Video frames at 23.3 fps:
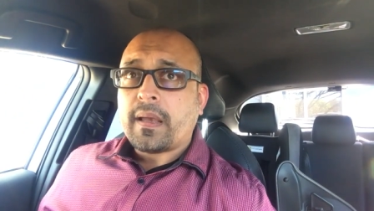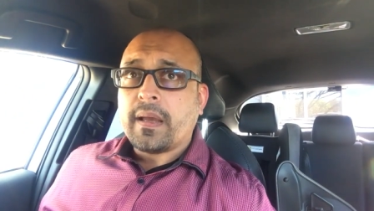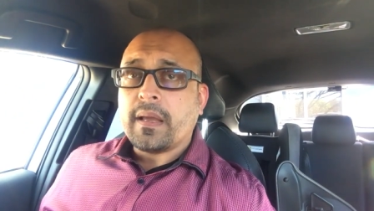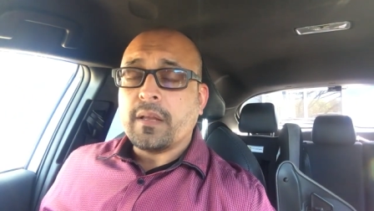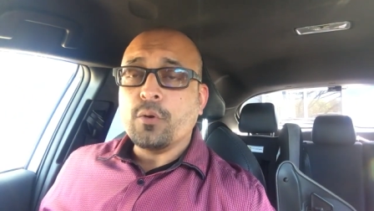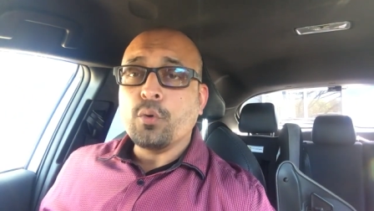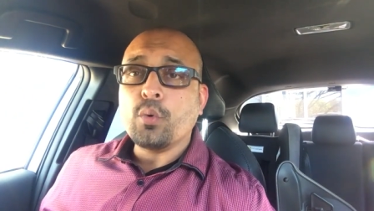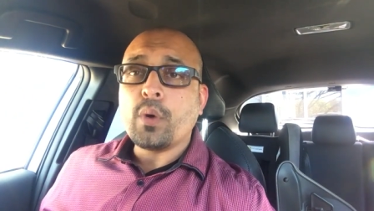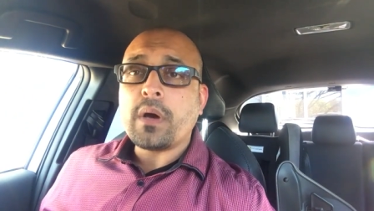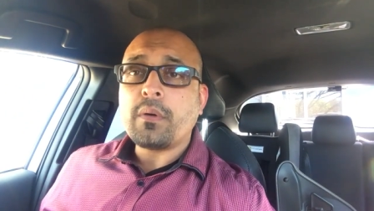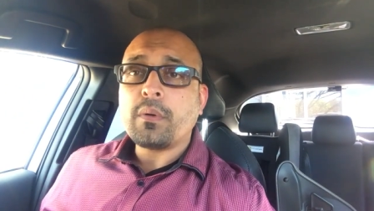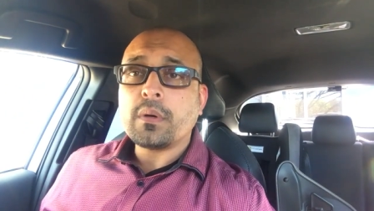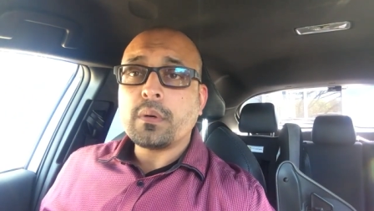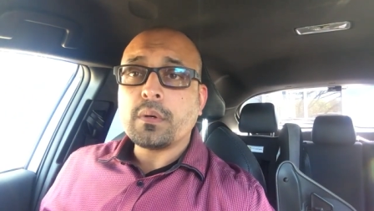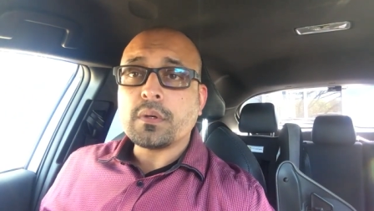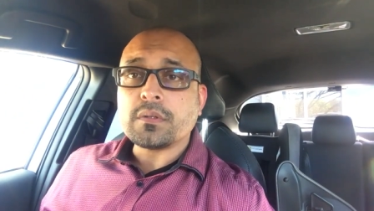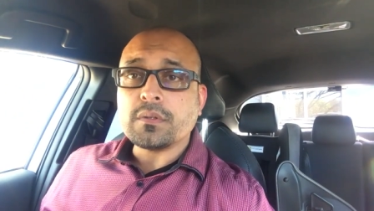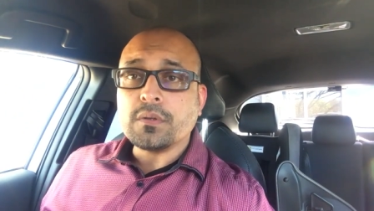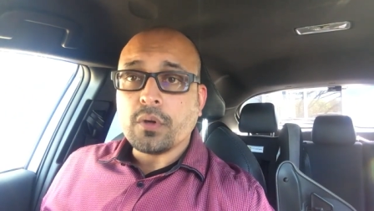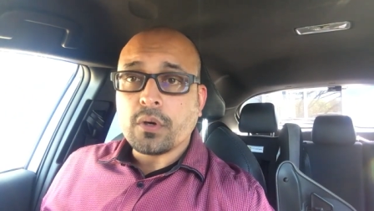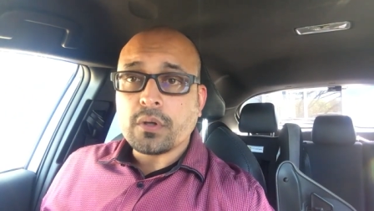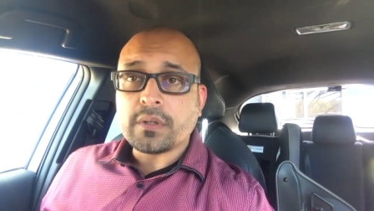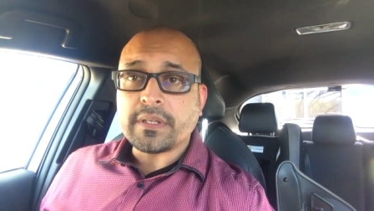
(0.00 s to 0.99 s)
And whoever
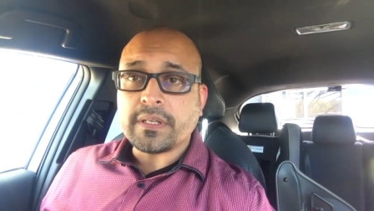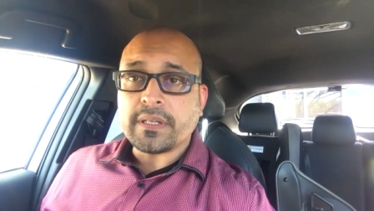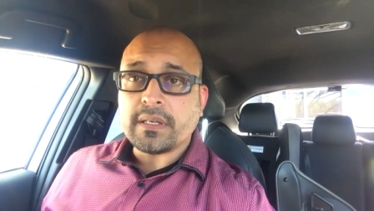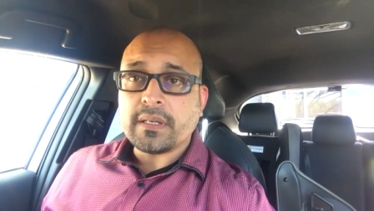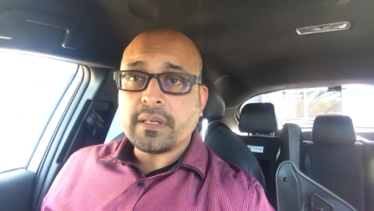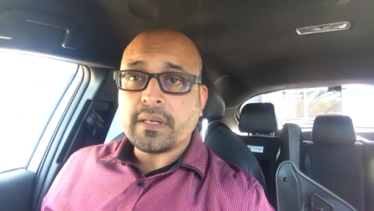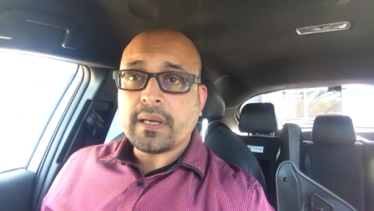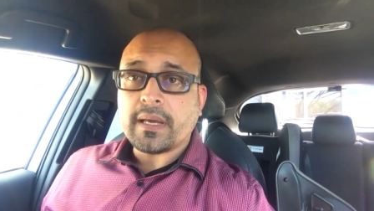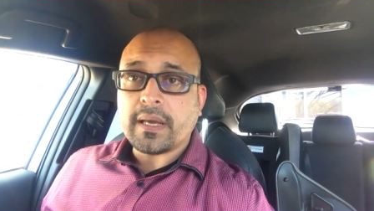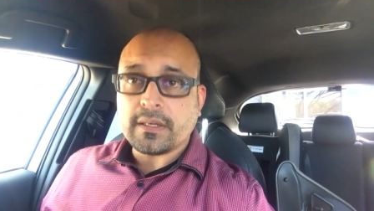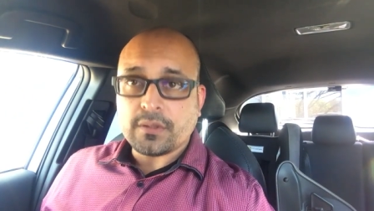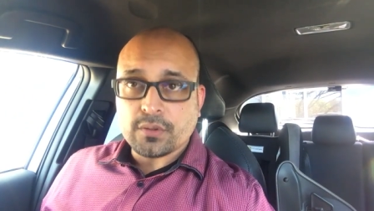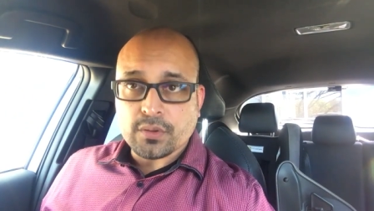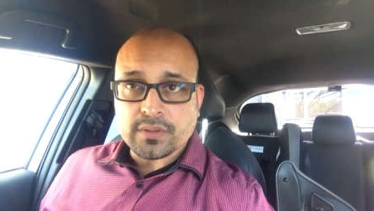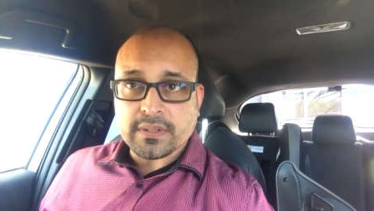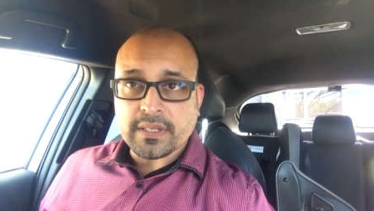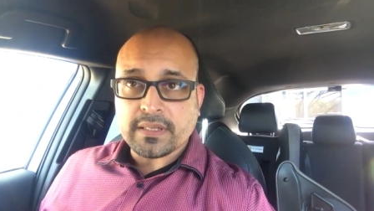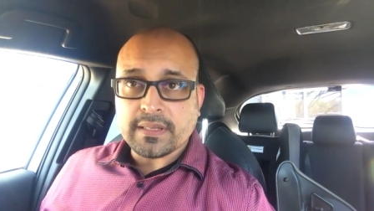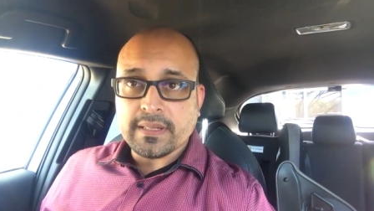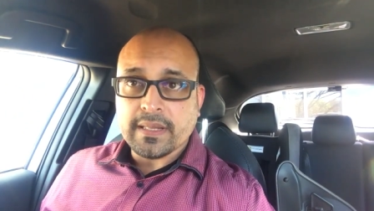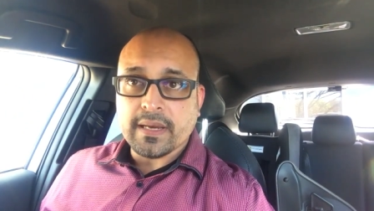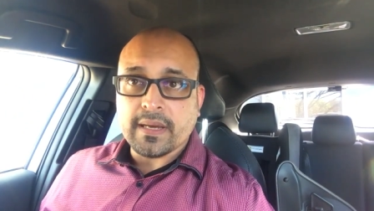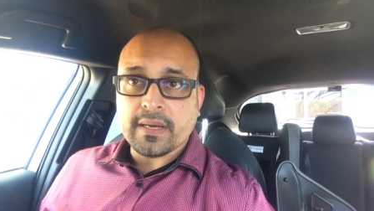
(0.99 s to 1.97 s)
was naughty had to
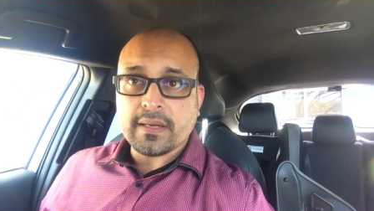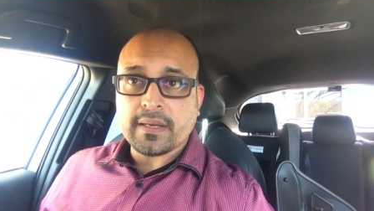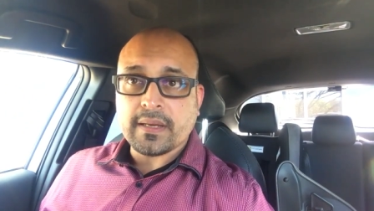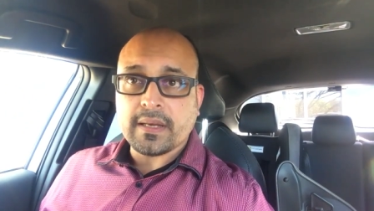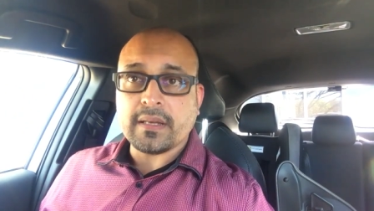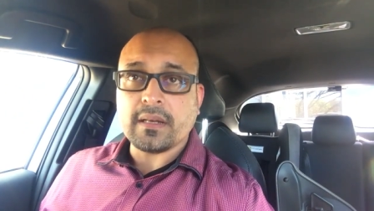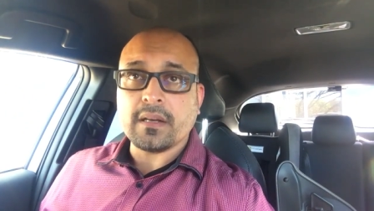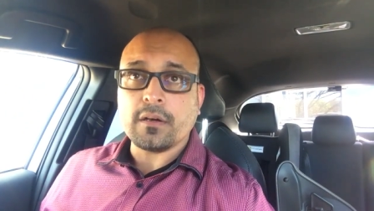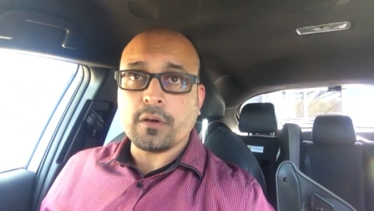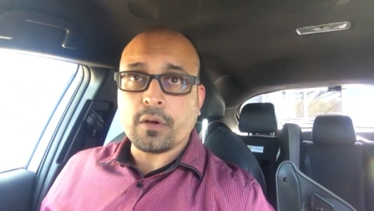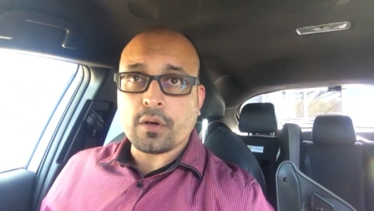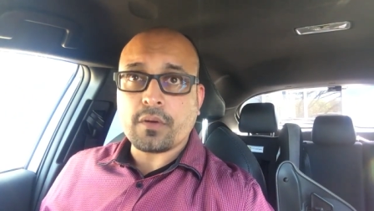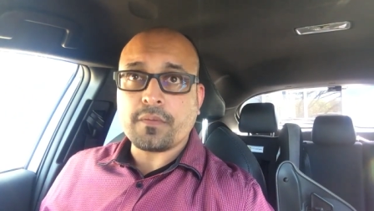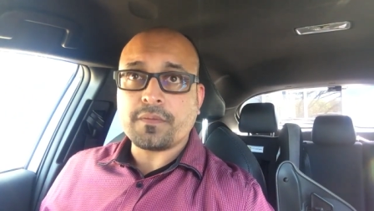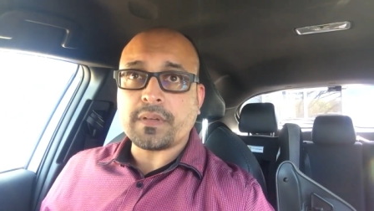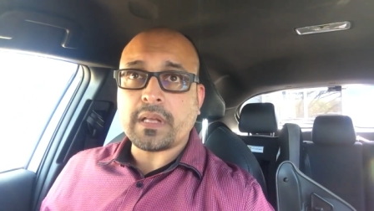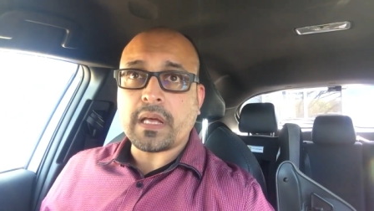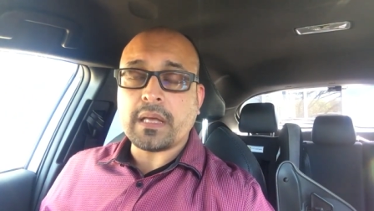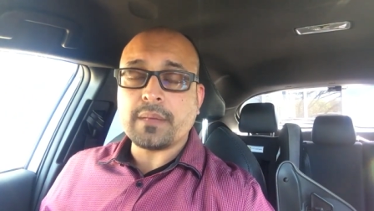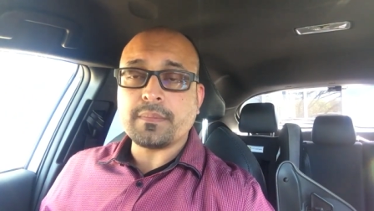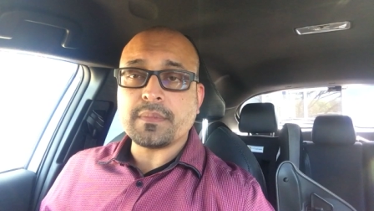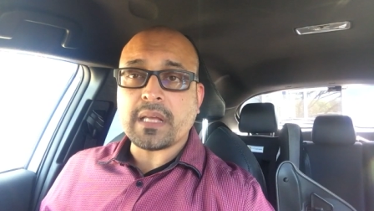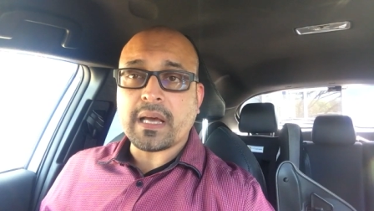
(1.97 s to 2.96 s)
sit there, and a lot of
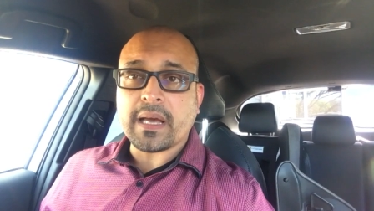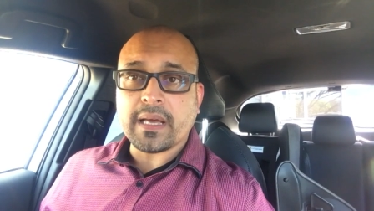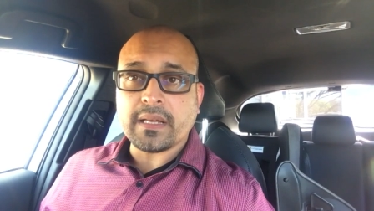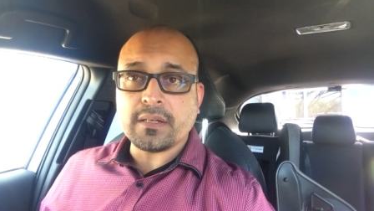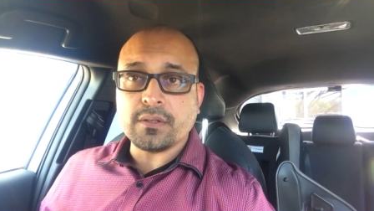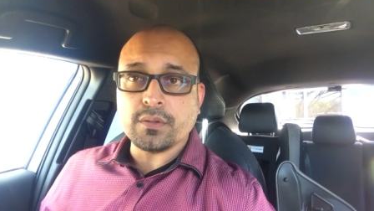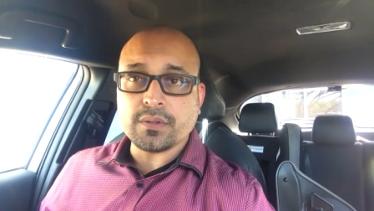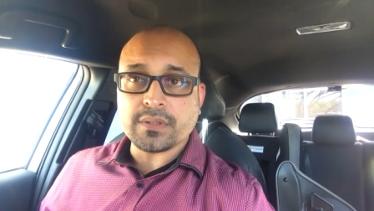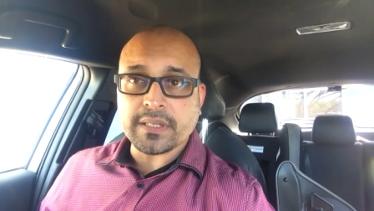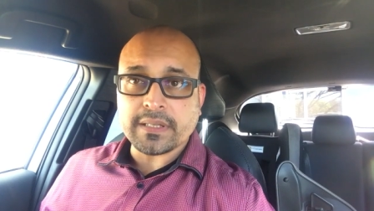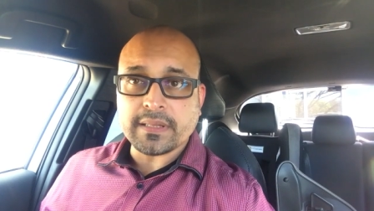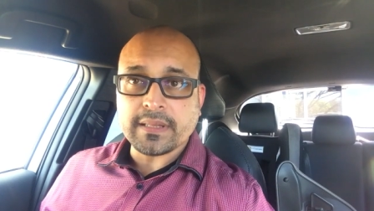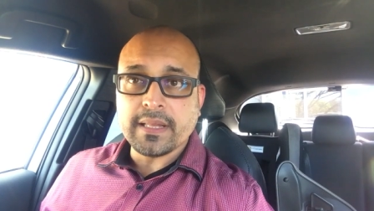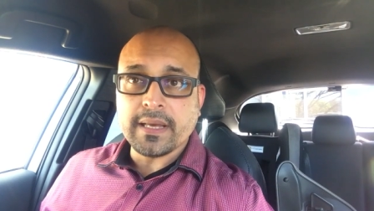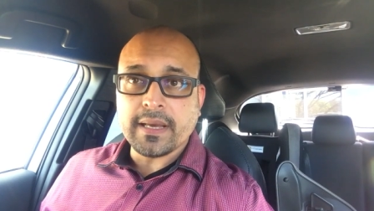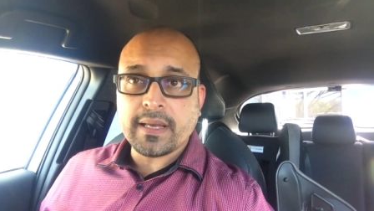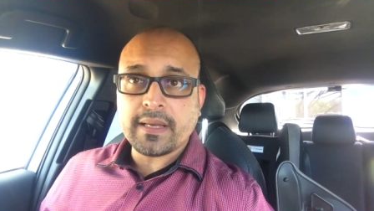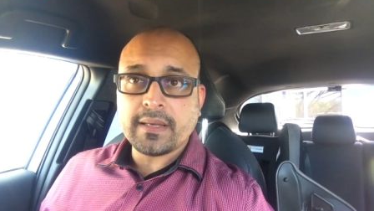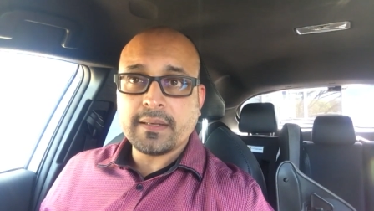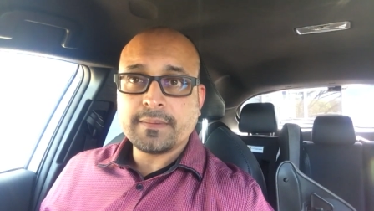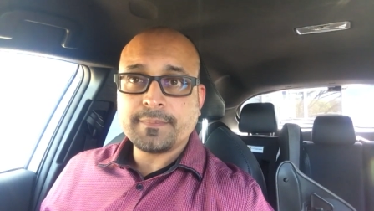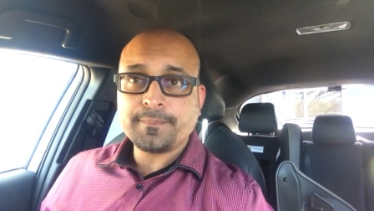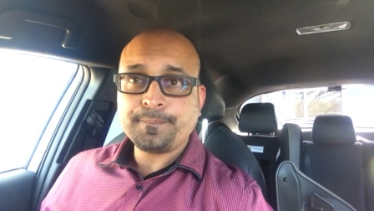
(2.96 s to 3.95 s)
times I had to sit
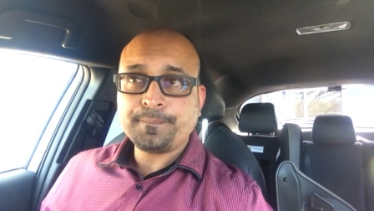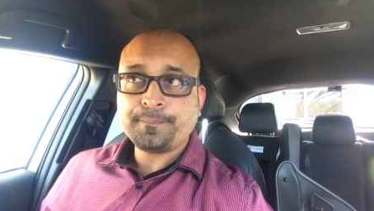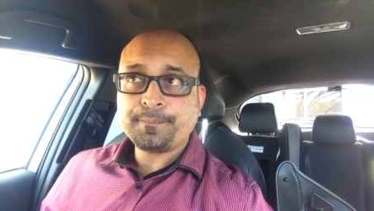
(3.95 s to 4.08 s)
there.